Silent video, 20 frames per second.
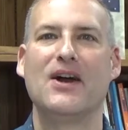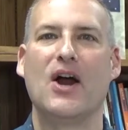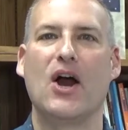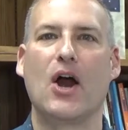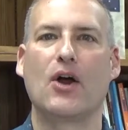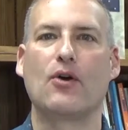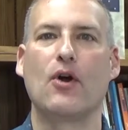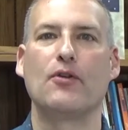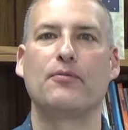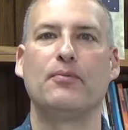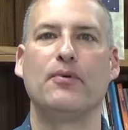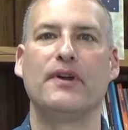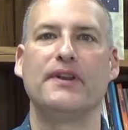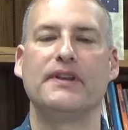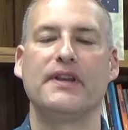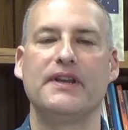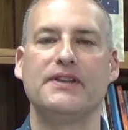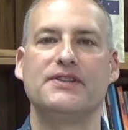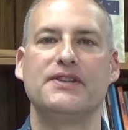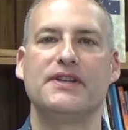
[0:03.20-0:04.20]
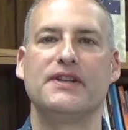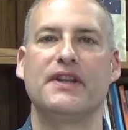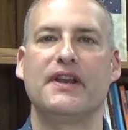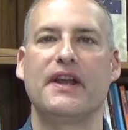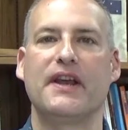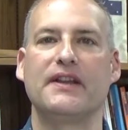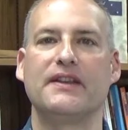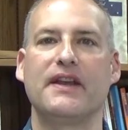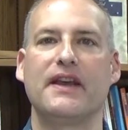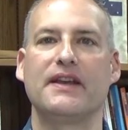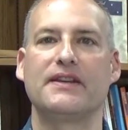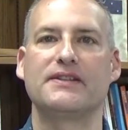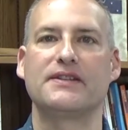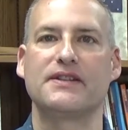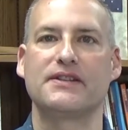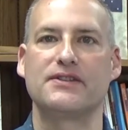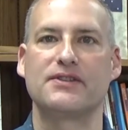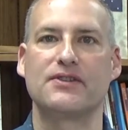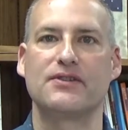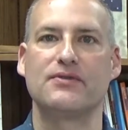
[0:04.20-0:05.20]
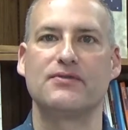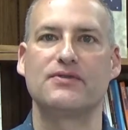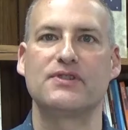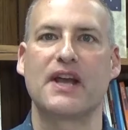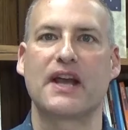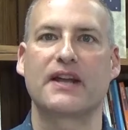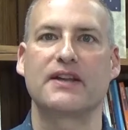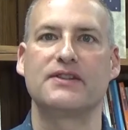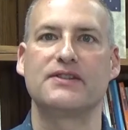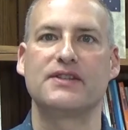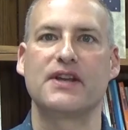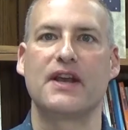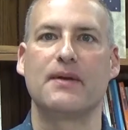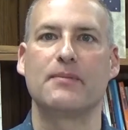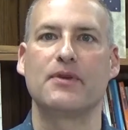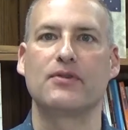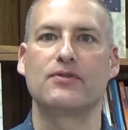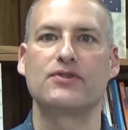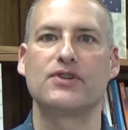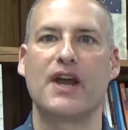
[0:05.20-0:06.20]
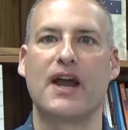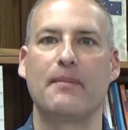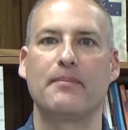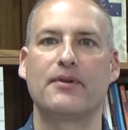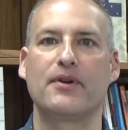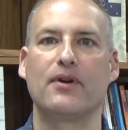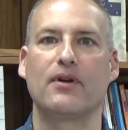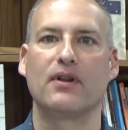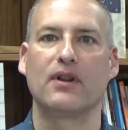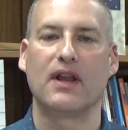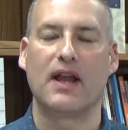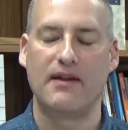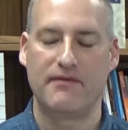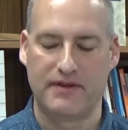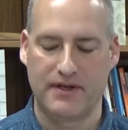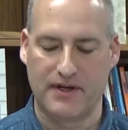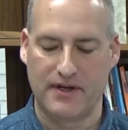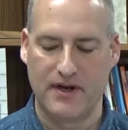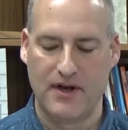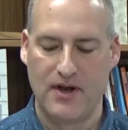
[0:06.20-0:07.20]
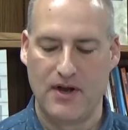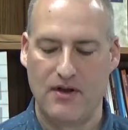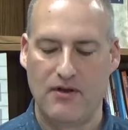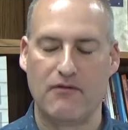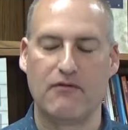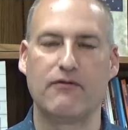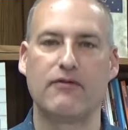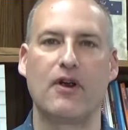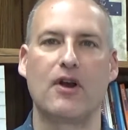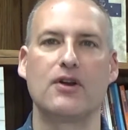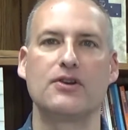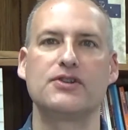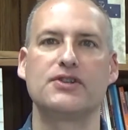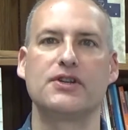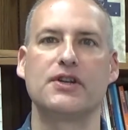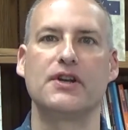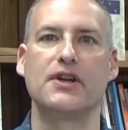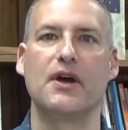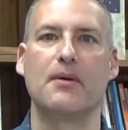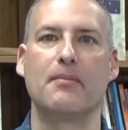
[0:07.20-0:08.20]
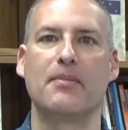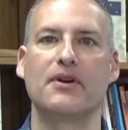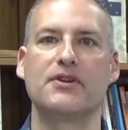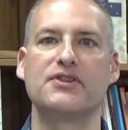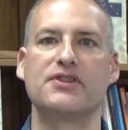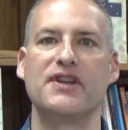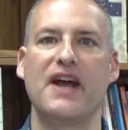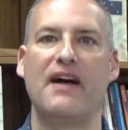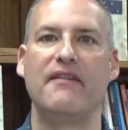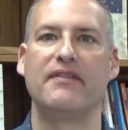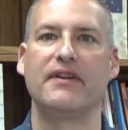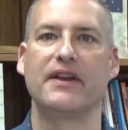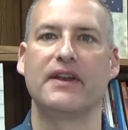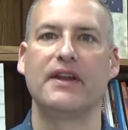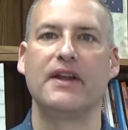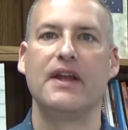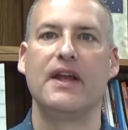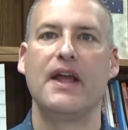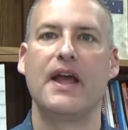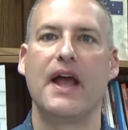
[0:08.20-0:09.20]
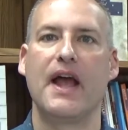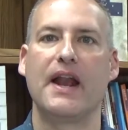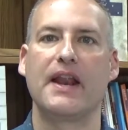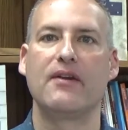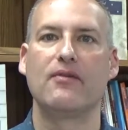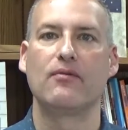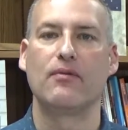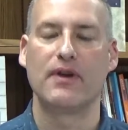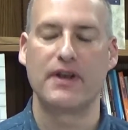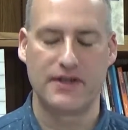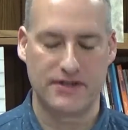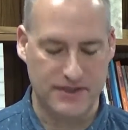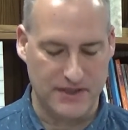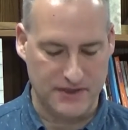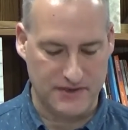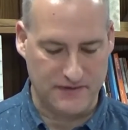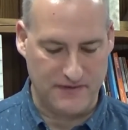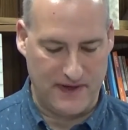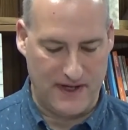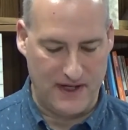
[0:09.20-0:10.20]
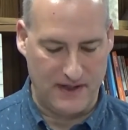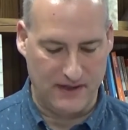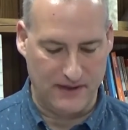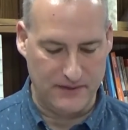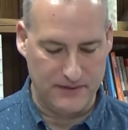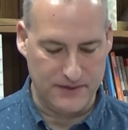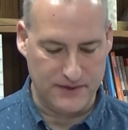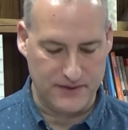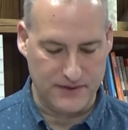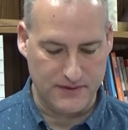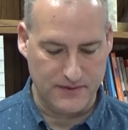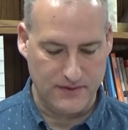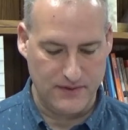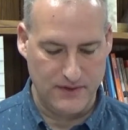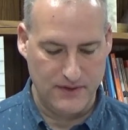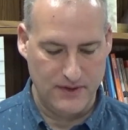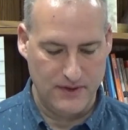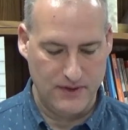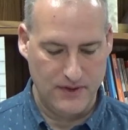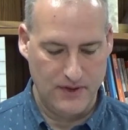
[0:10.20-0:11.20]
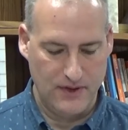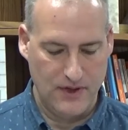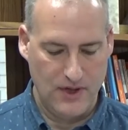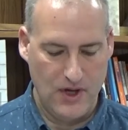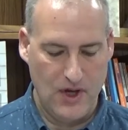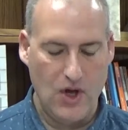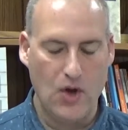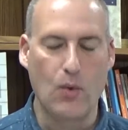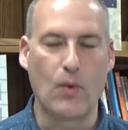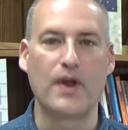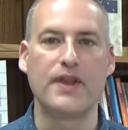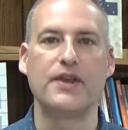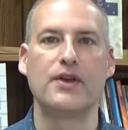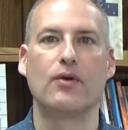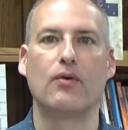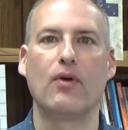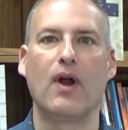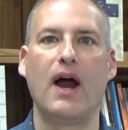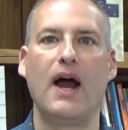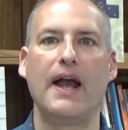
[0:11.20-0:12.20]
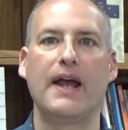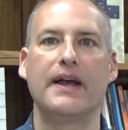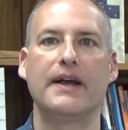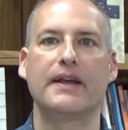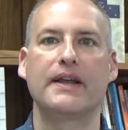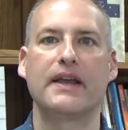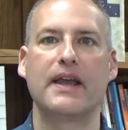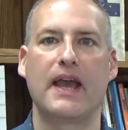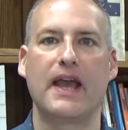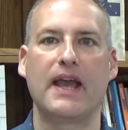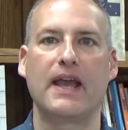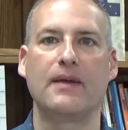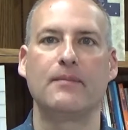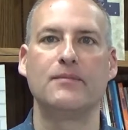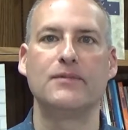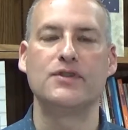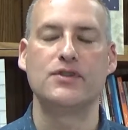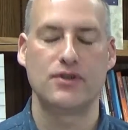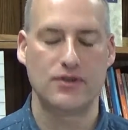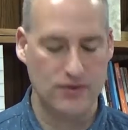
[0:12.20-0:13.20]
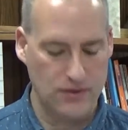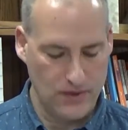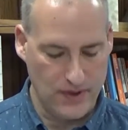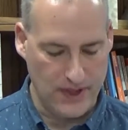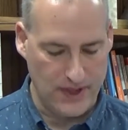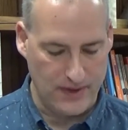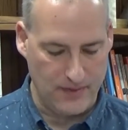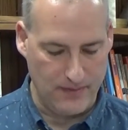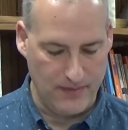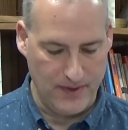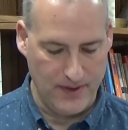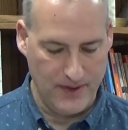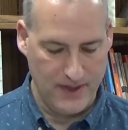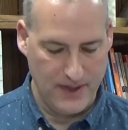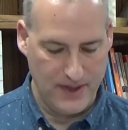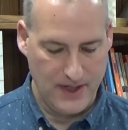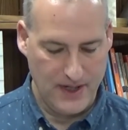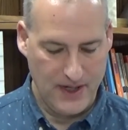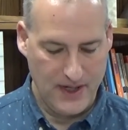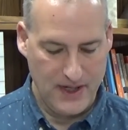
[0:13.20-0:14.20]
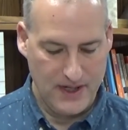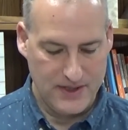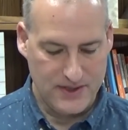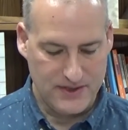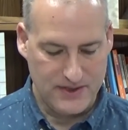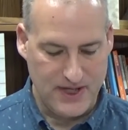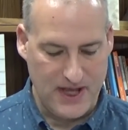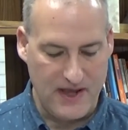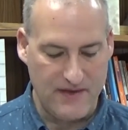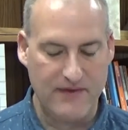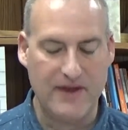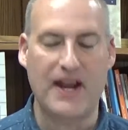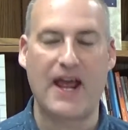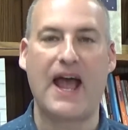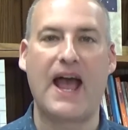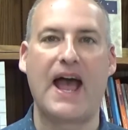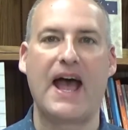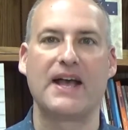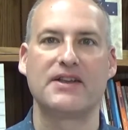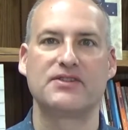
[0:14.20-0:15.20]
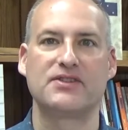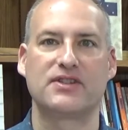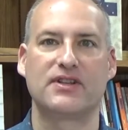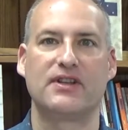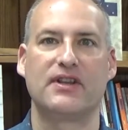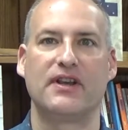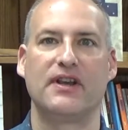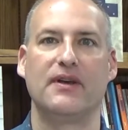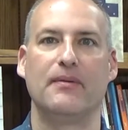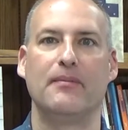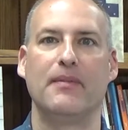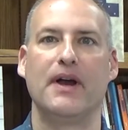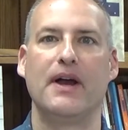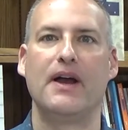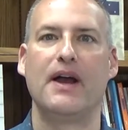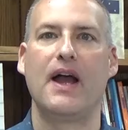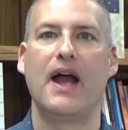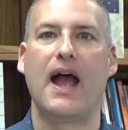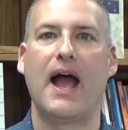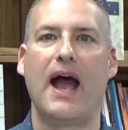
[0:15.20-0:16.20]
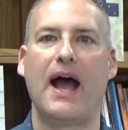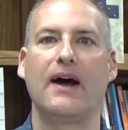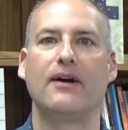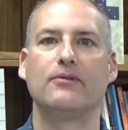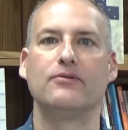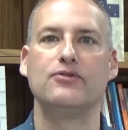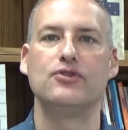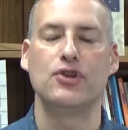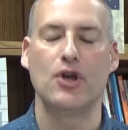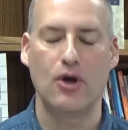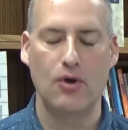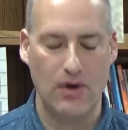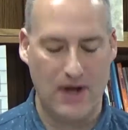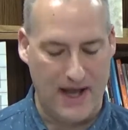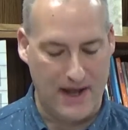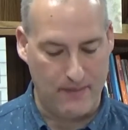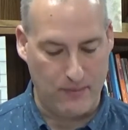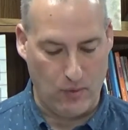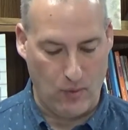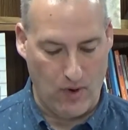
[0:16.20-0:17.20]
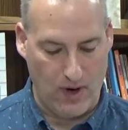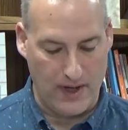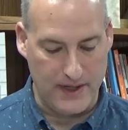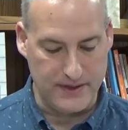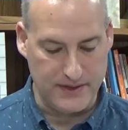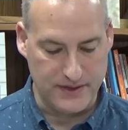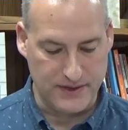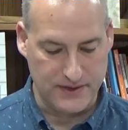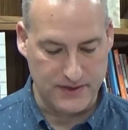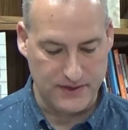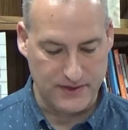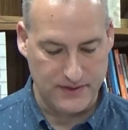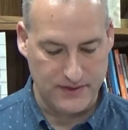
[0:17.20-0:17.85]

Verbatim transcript: Our Growth Point teaching today takes us to 2 Samuel chapter 11, verse number 7, and it reads as follows. When Uriah came to him, David asked him how Joab was,